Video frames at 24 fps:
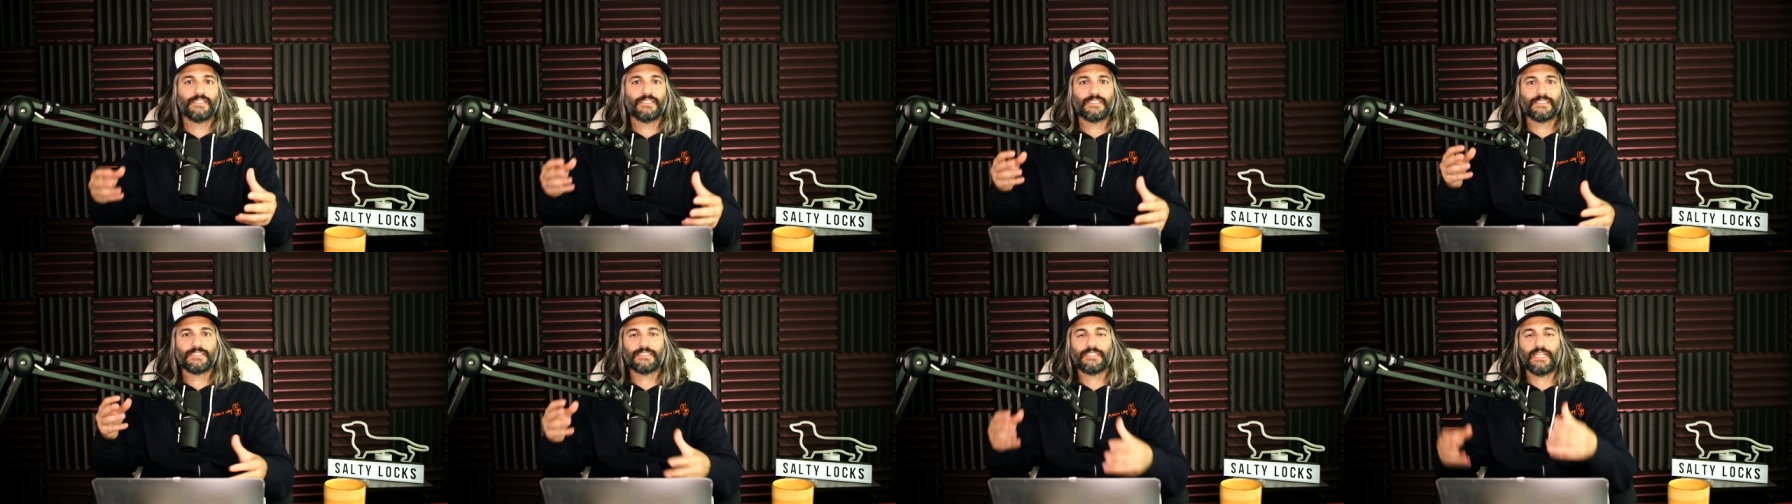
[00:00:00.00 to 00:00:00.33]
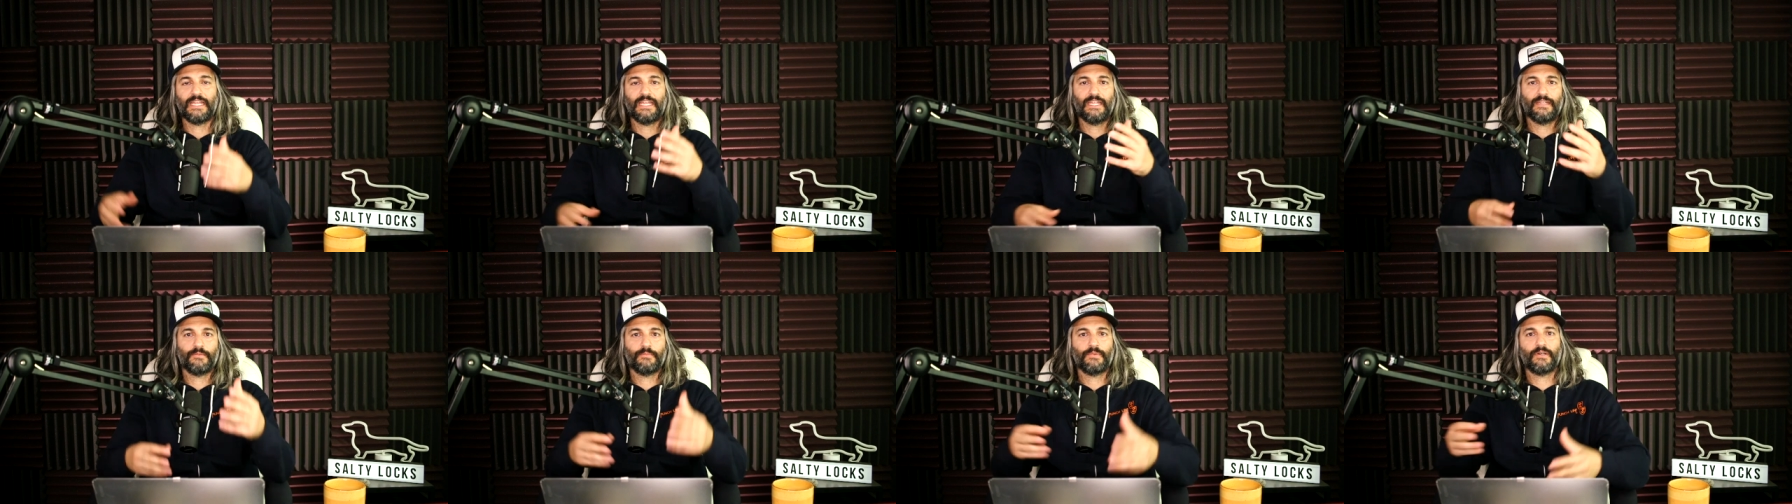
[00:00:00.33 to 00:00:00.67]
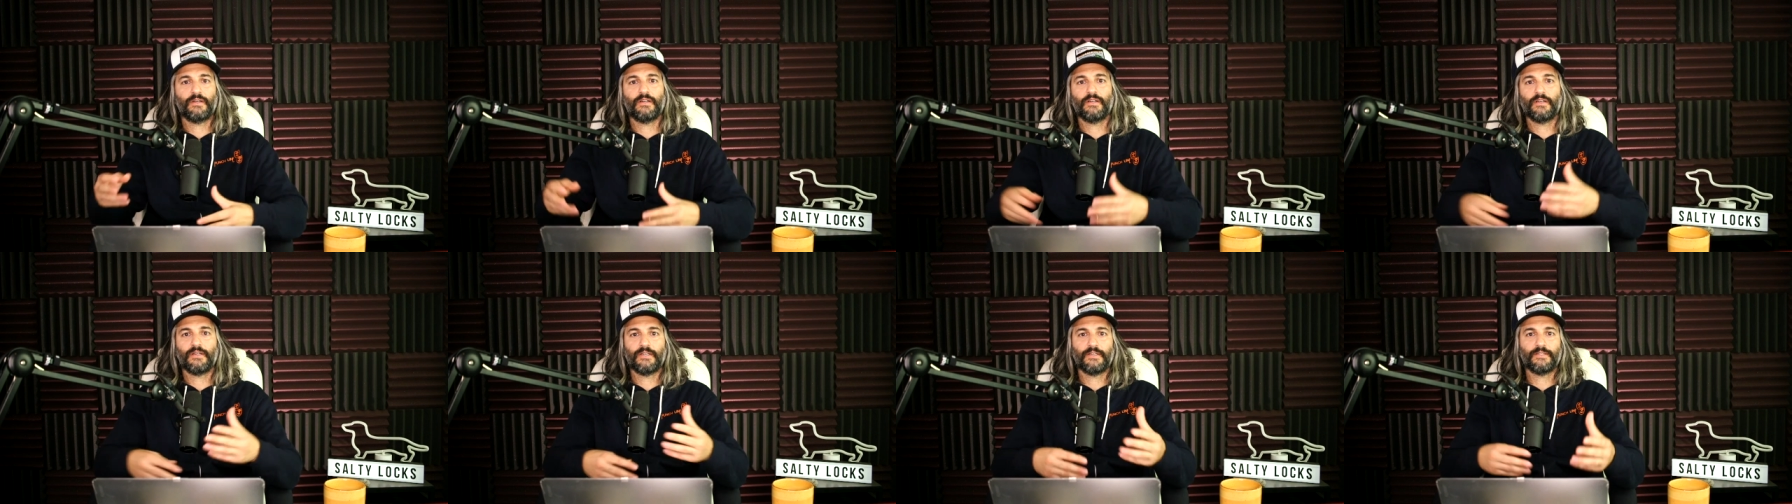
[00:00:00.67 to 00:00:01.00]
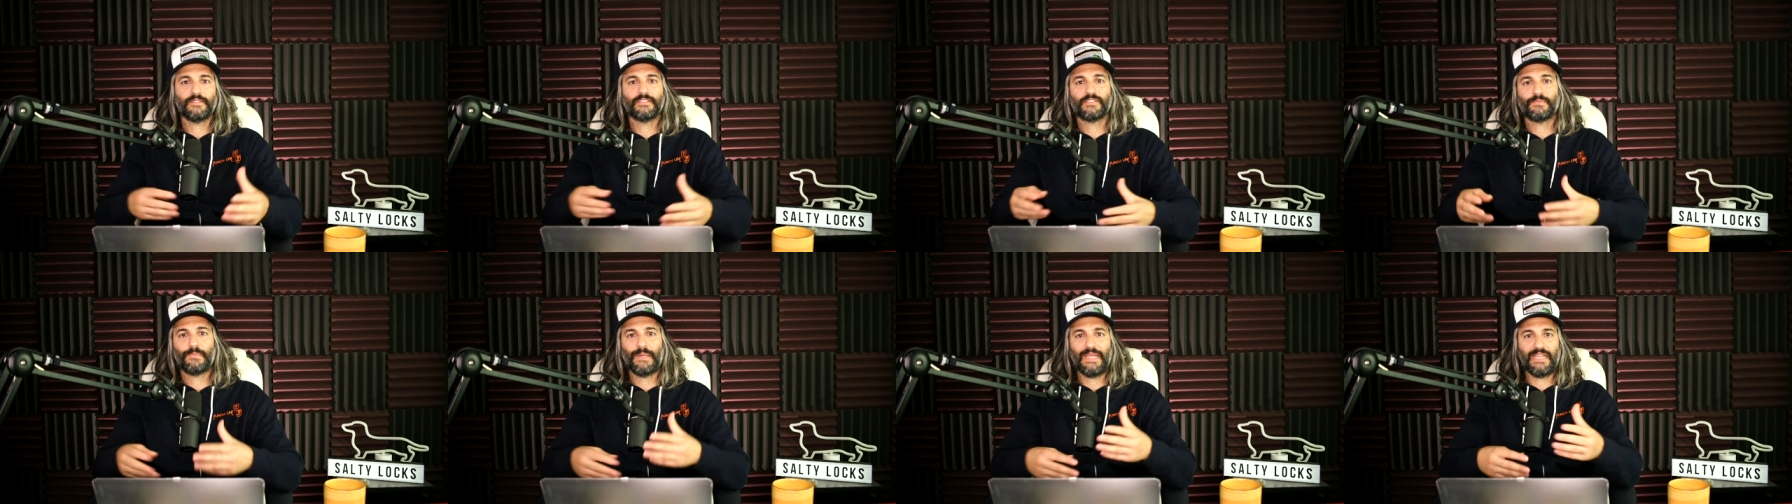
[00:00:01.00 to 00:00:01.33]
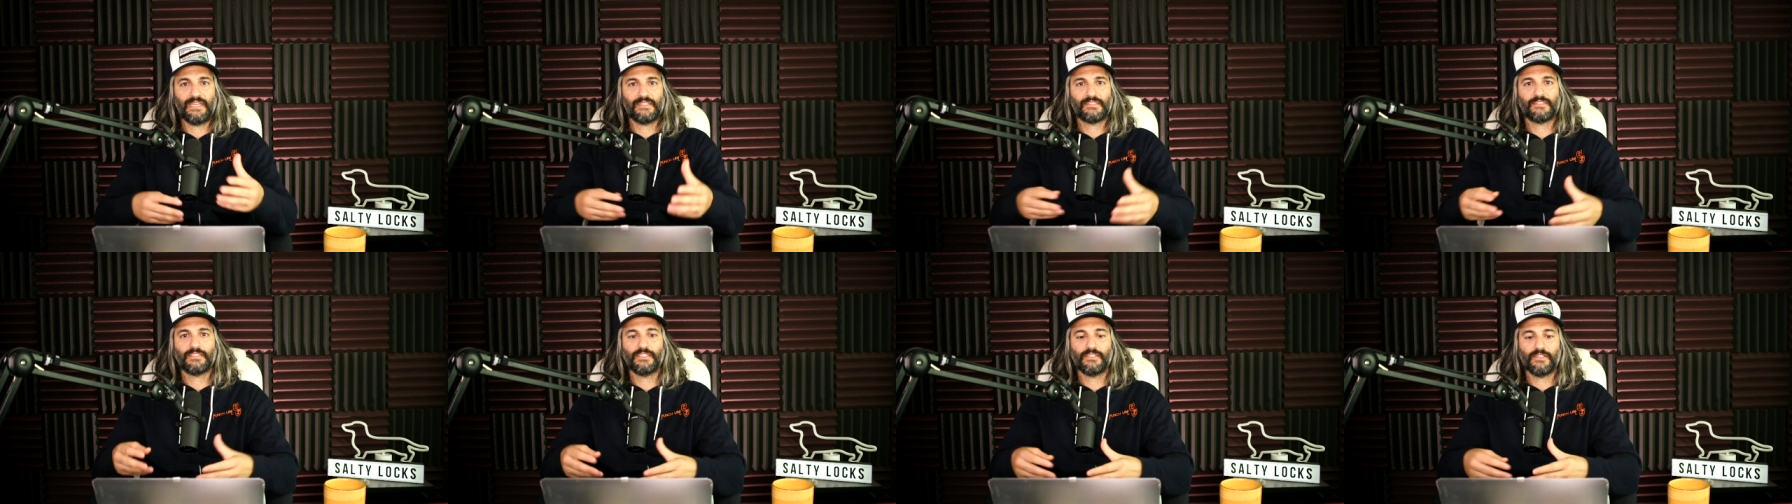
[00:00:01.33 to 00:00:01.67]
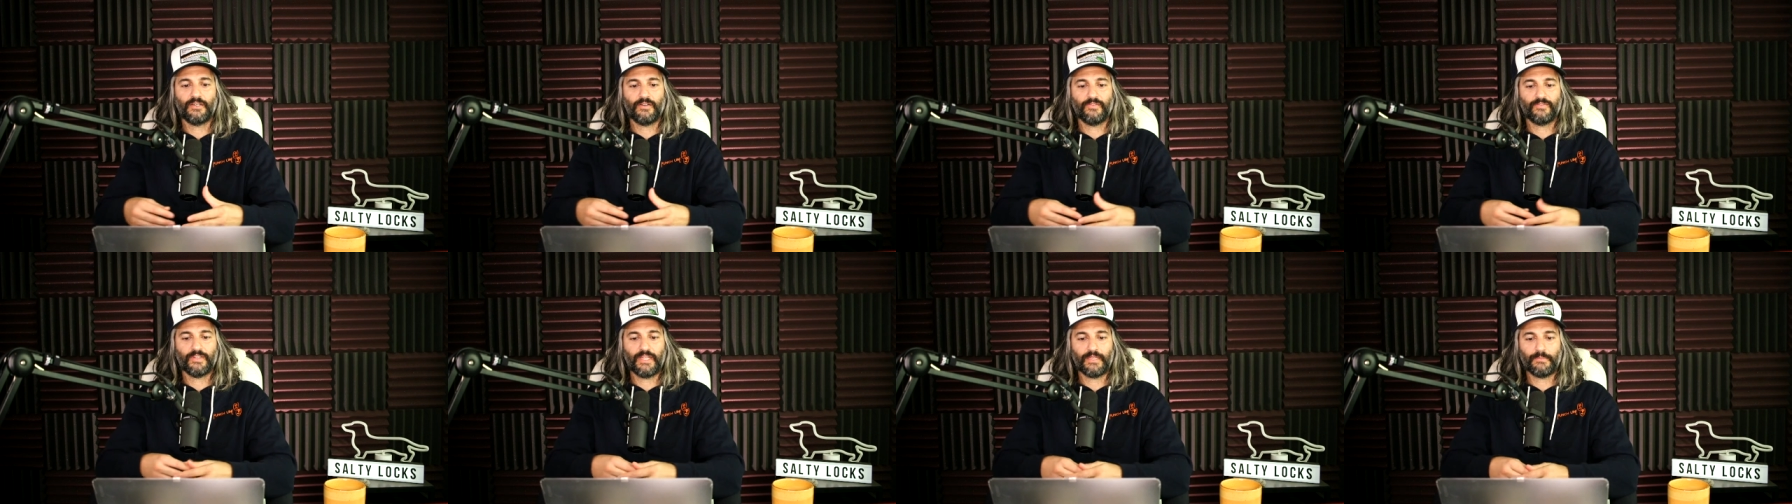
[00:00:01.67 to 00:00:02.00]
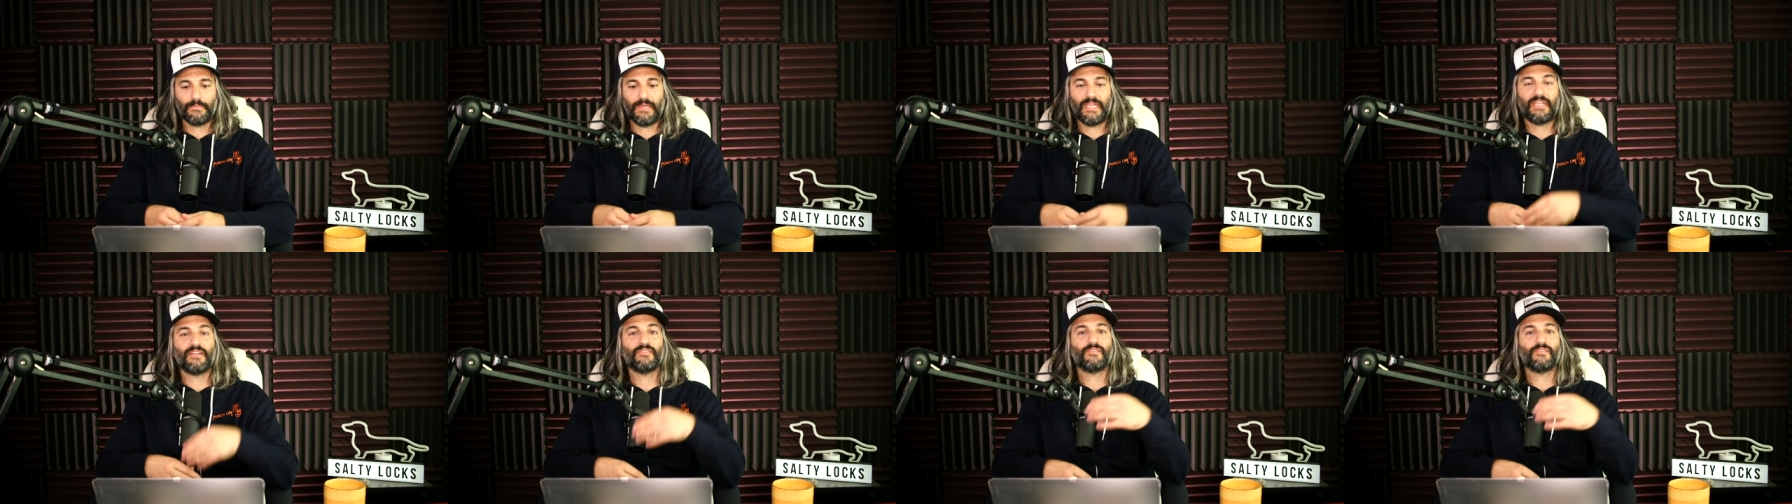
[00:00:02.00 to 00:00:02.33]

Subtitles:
same space, of like making